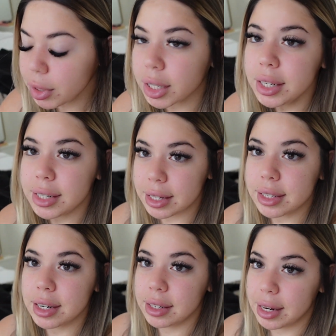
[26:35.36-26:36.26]

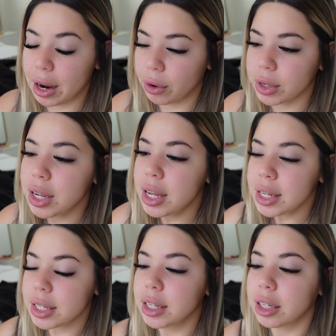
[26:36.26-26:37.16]
condensed it down
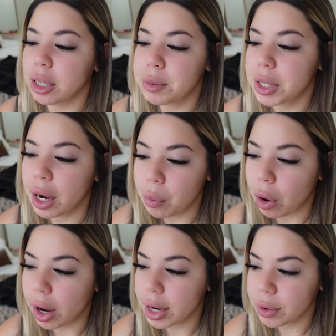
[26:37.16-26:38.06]
to the clips that I
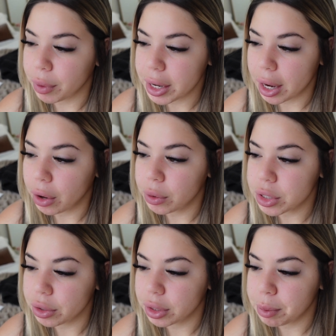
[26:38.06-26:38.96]
want. And right now
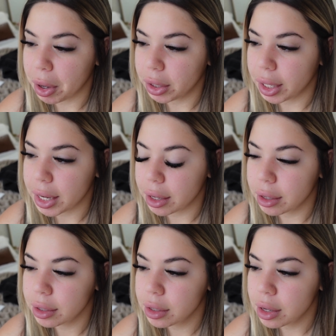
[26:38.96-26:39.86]
it's only about like
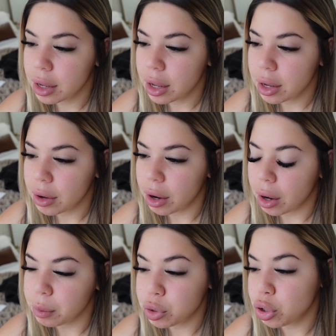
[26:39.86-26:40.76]

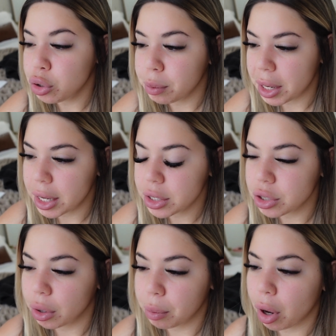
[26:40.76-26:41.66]
2 minutes,
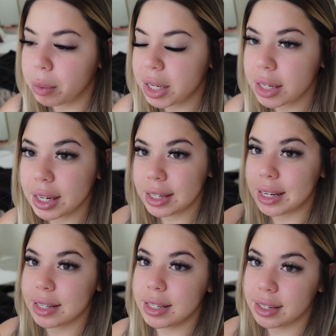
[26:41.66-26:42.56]
so I'm probably going to
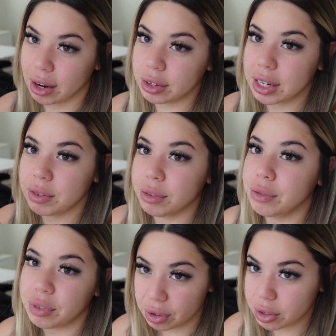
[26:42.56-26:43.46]
condense it down even
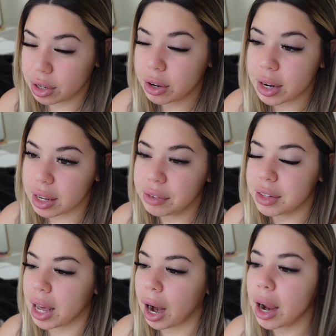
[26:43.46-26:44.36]
further, if
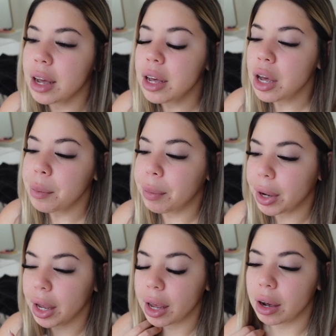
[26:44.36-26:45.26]
that.
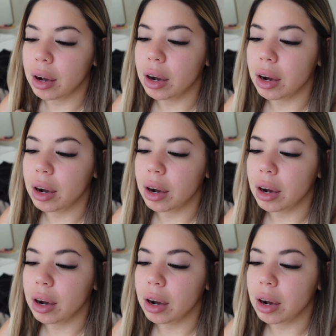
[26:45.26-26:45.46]
But